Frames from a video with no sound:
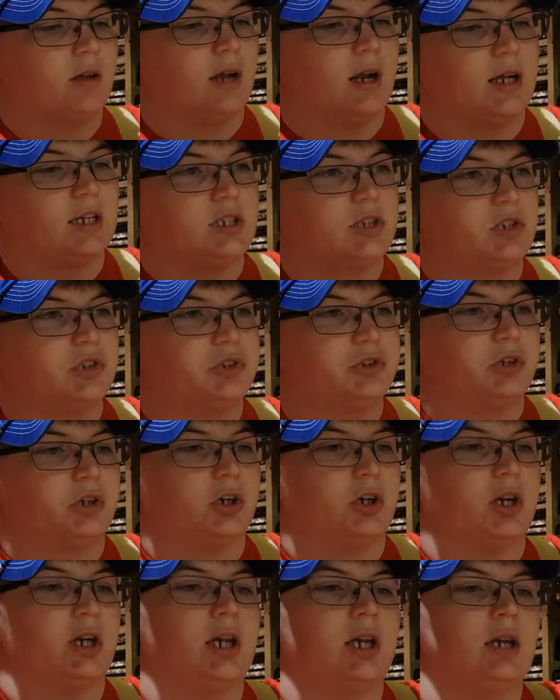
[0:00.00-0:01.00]
a nice
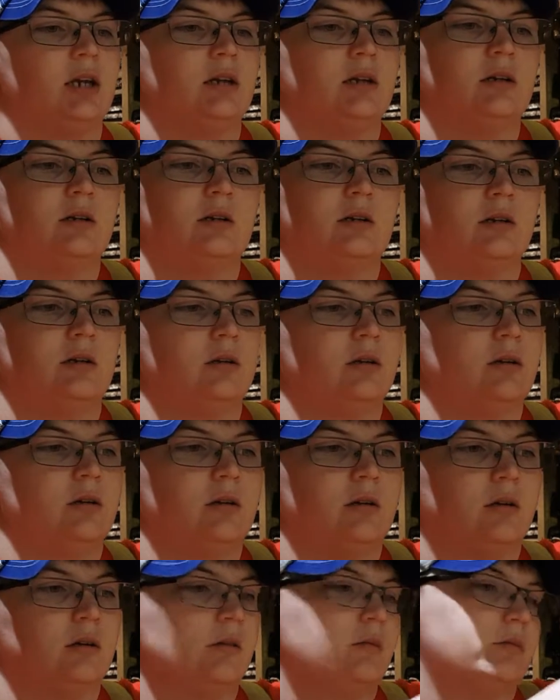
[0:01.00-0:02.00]
sturdy
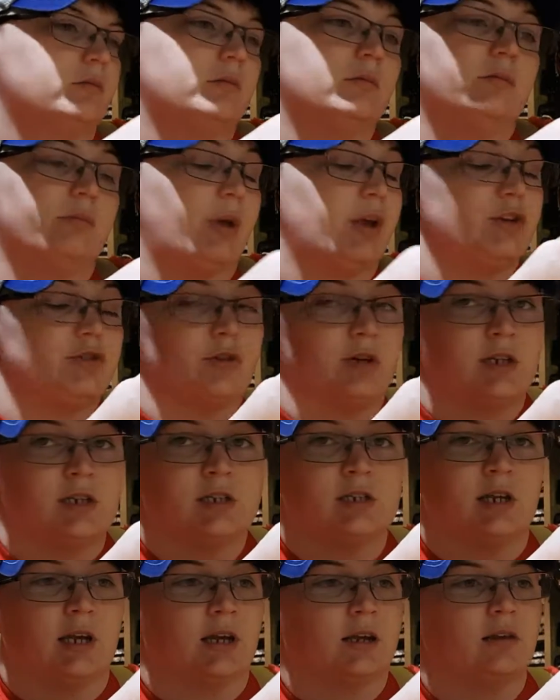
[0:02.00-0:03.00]
measuring
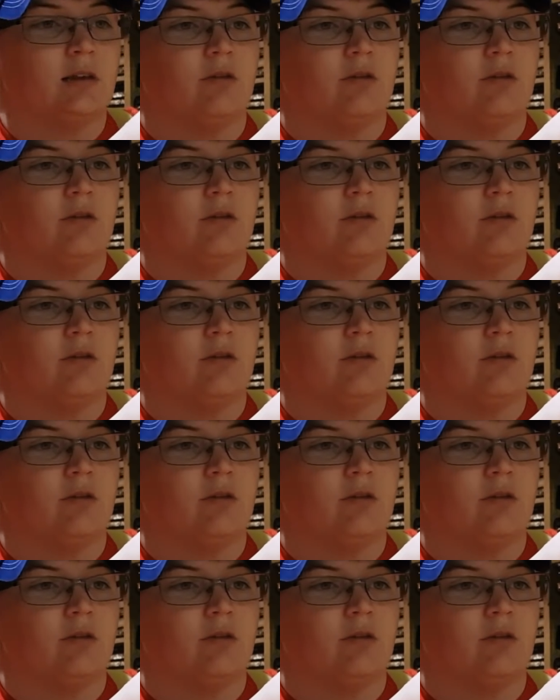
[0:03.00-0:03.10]
stick